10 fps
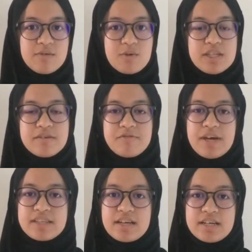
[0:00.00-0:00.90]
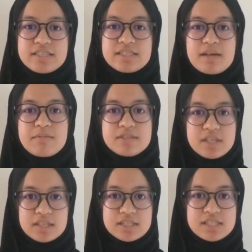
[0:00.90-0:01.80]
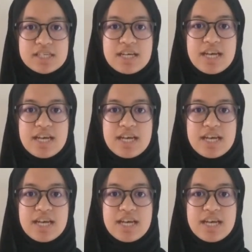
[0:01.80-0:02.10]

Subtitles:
will affect their exam results.